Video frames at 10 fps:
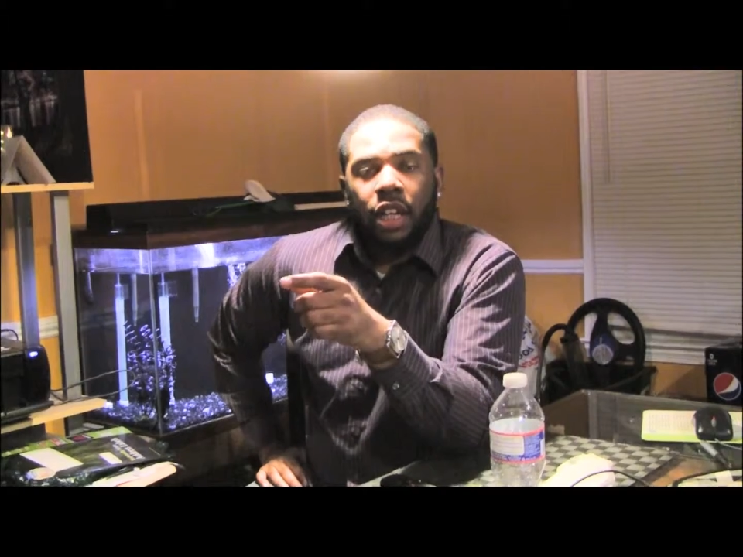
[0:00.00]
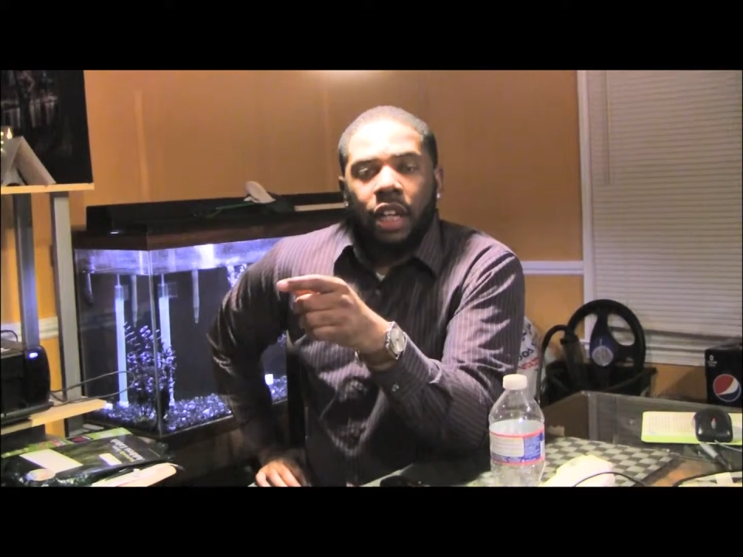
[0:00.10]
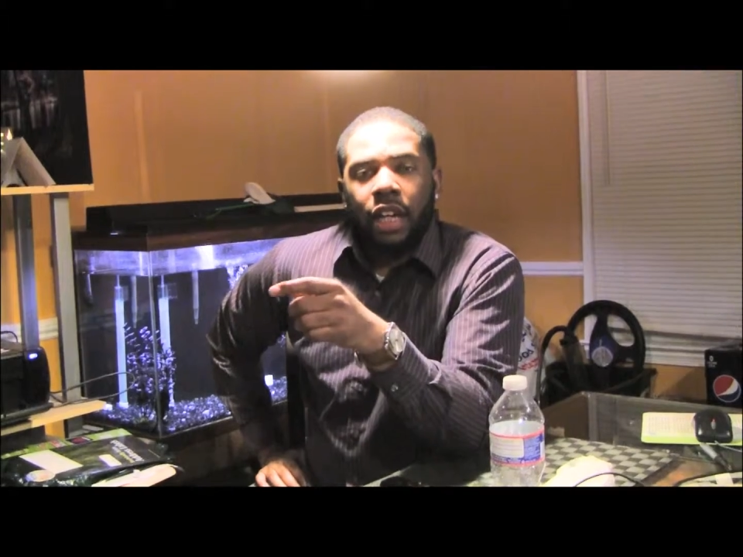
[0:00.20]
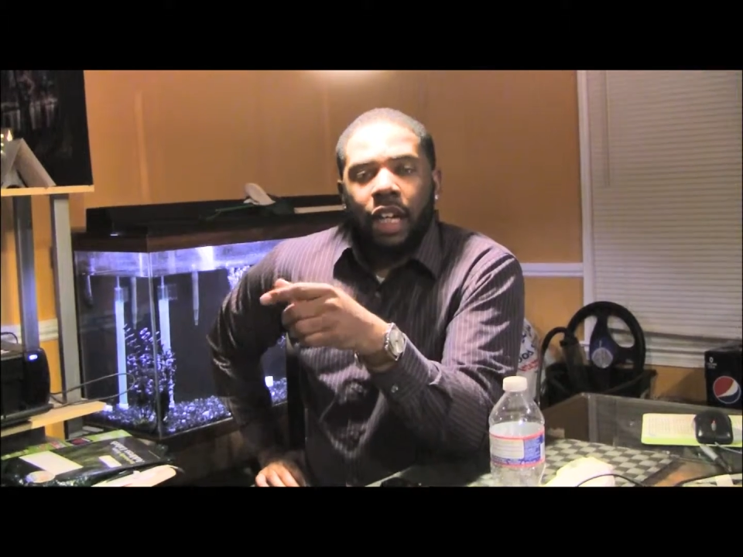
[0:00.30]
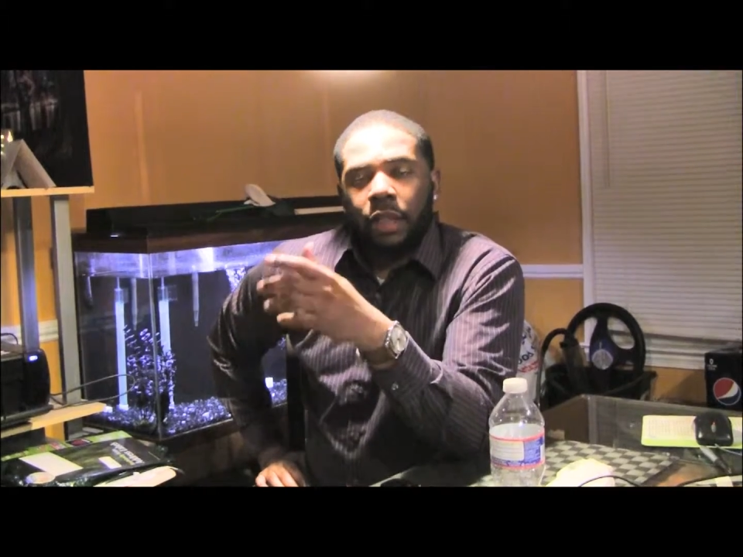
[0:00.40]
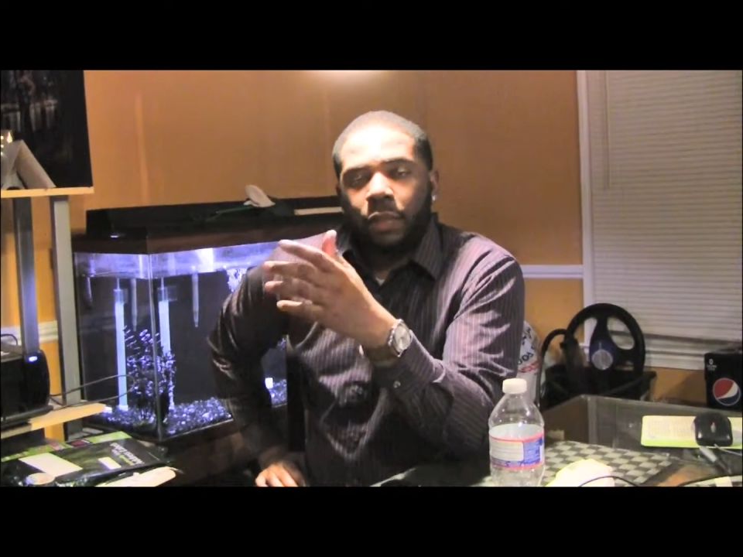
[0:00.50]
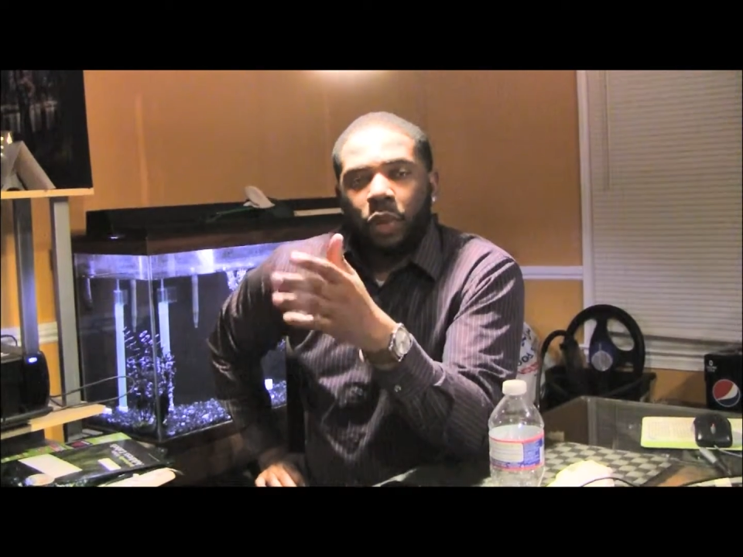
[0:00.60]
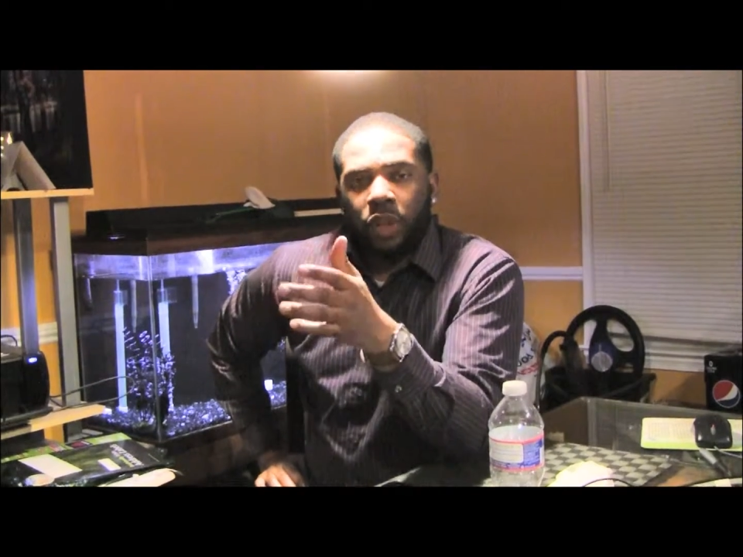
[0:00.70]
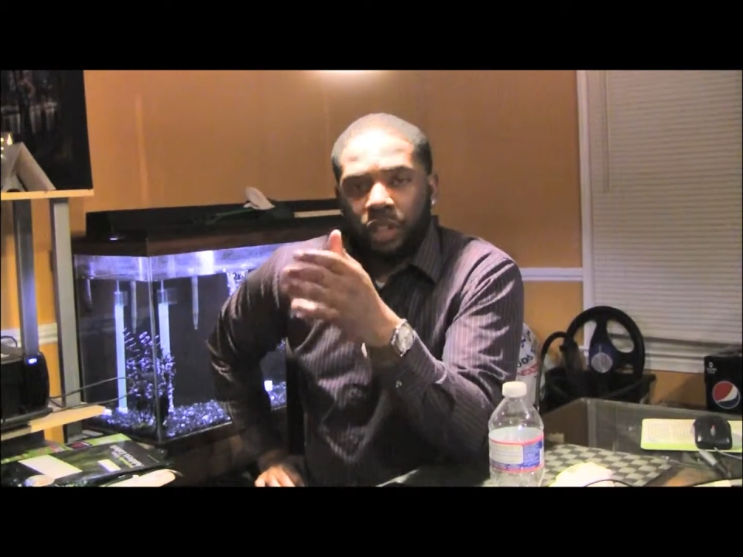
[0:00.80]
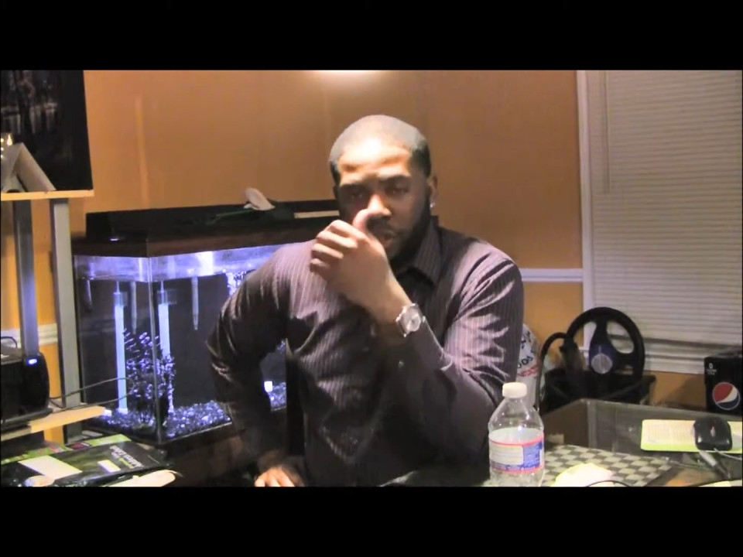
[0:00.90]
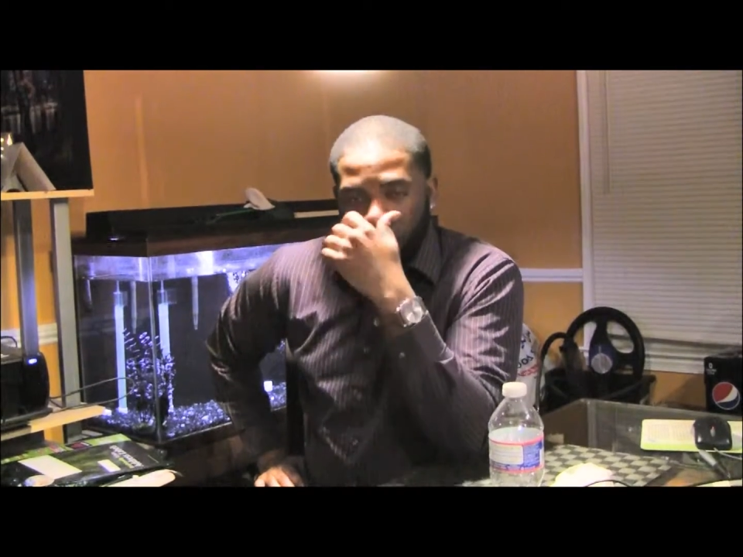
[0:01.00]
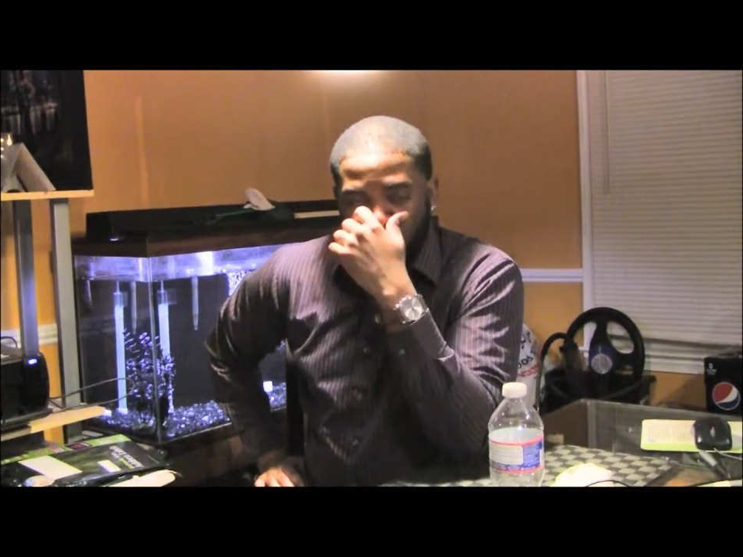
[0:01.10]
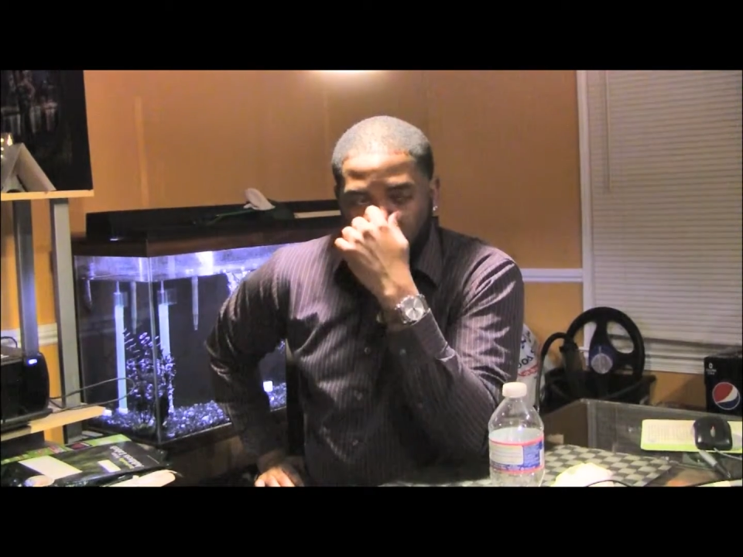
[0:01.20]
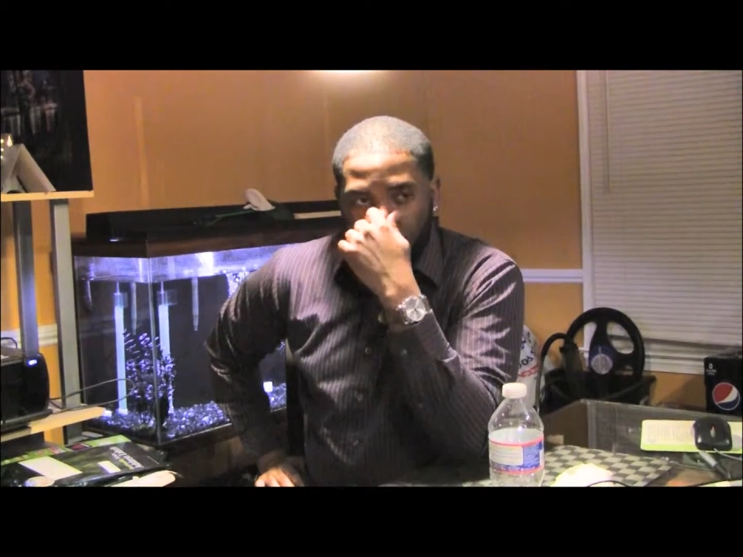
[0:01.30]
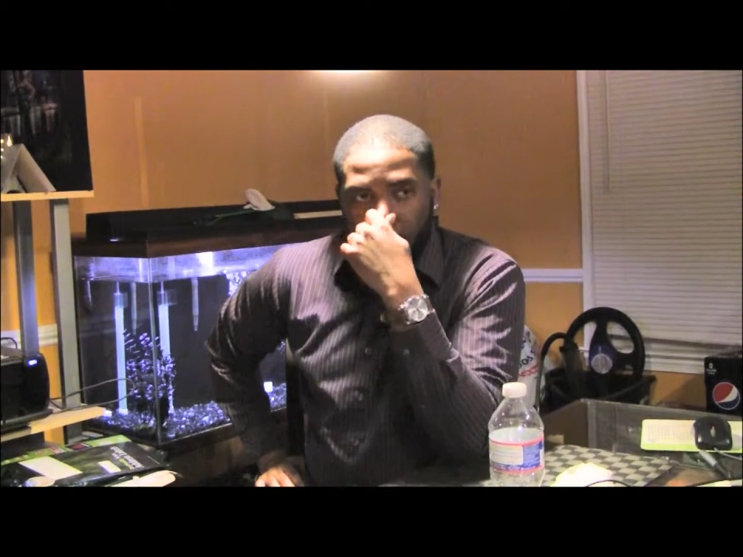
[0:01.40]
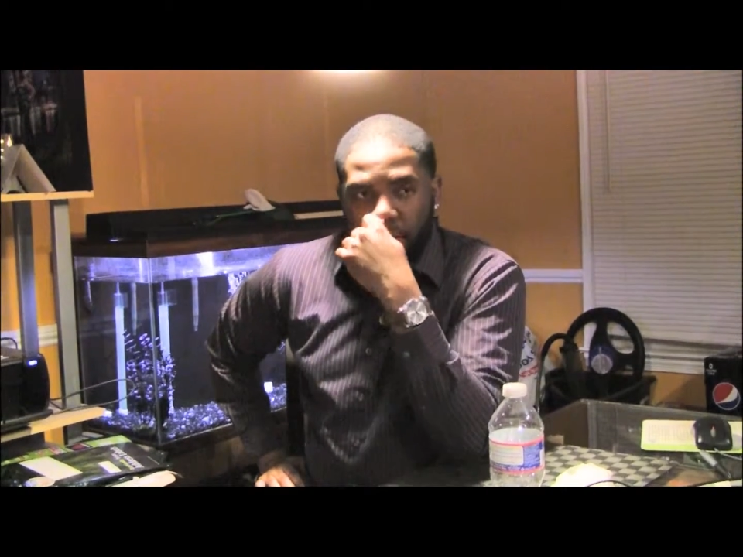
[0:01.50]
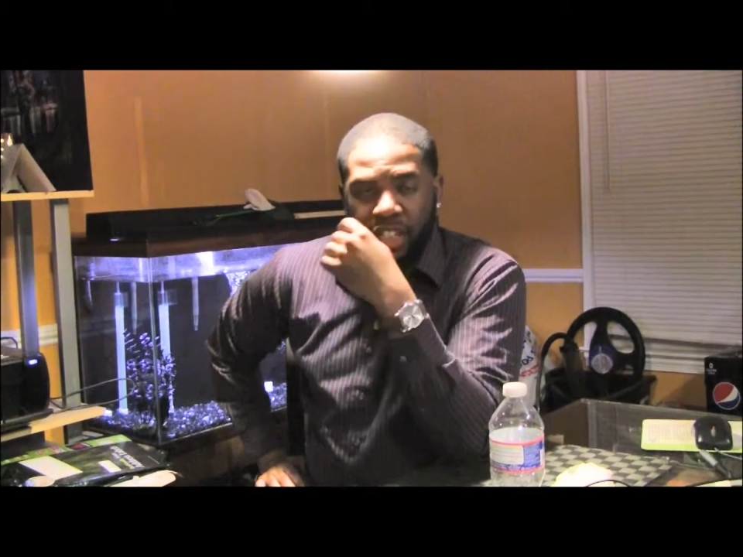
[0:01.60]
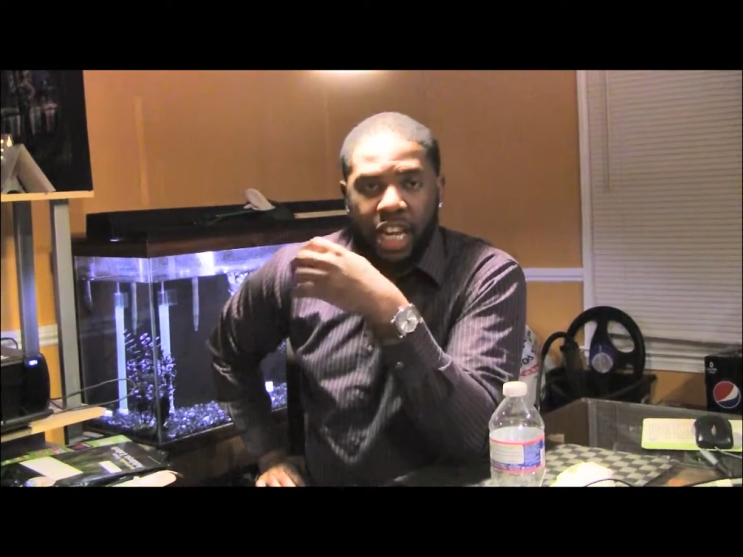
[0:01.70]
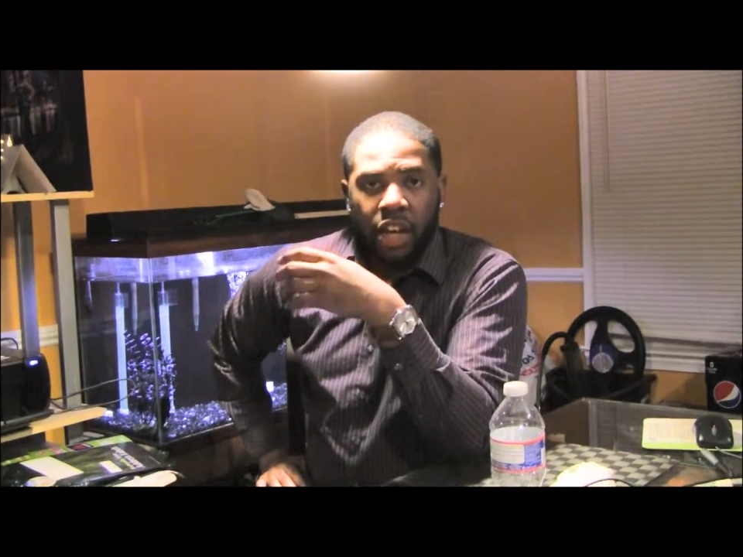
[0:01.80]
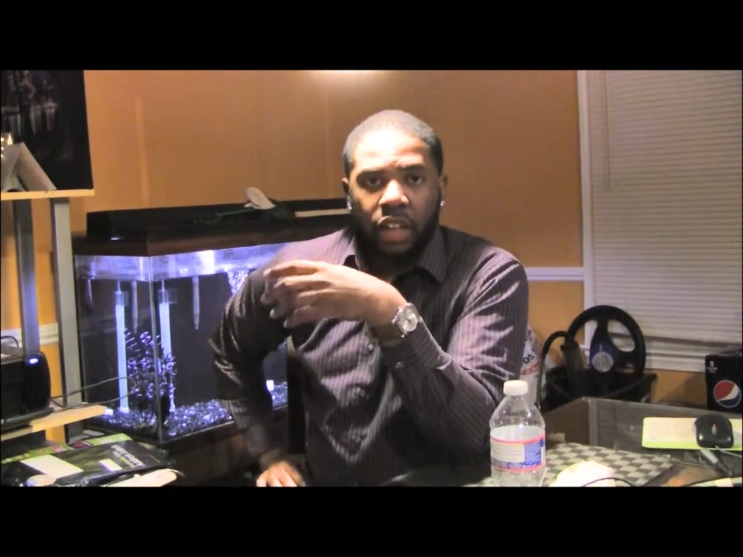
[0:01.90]
I did poor in school because of my
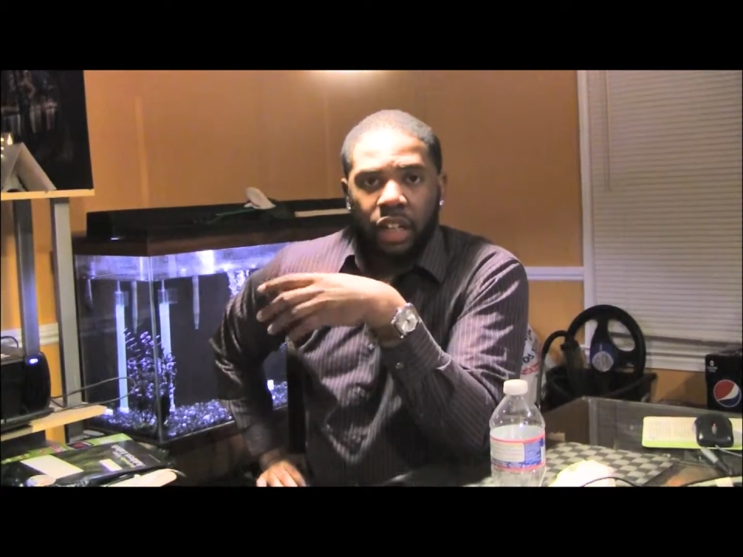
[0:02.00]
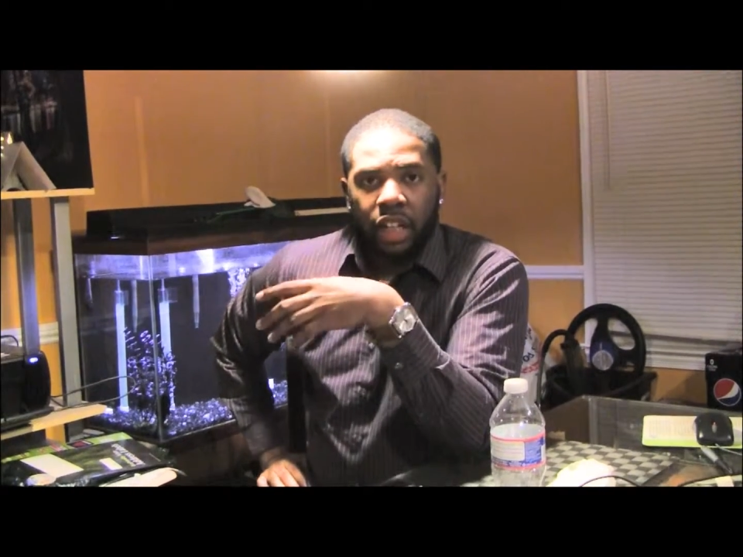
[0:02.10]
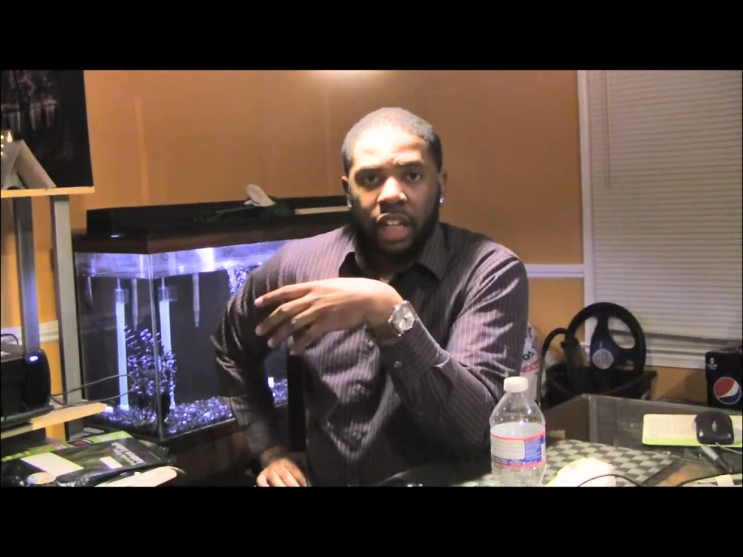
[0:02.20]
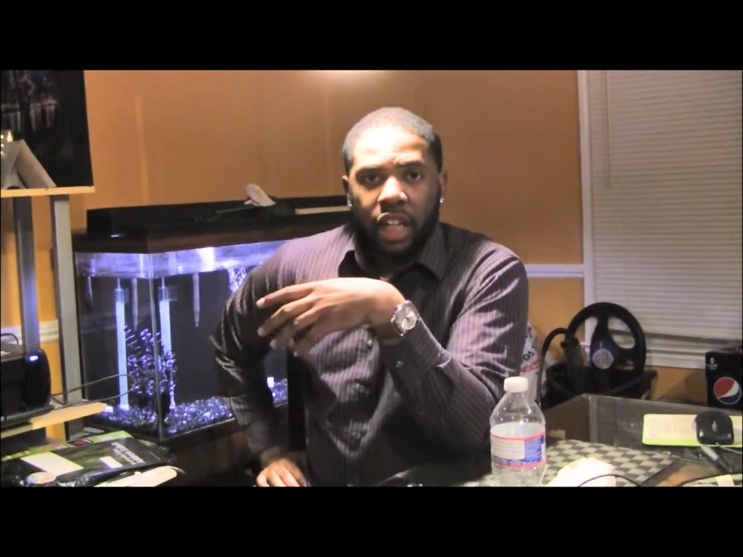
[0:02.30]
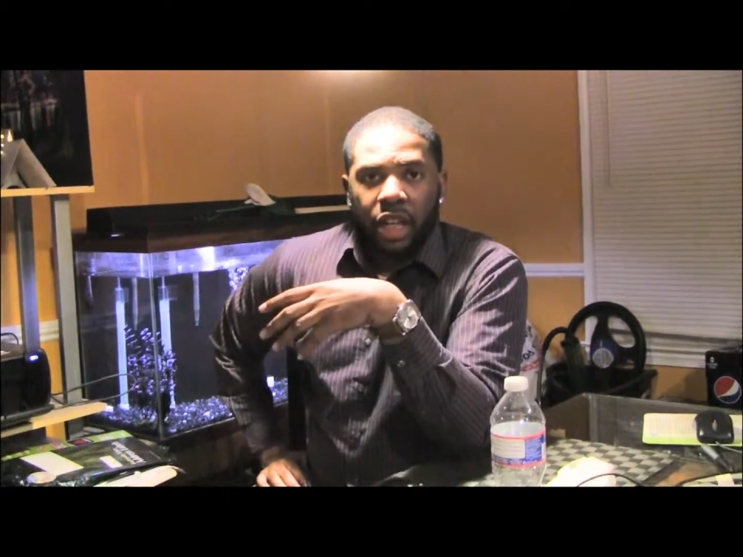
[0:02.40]
childhood,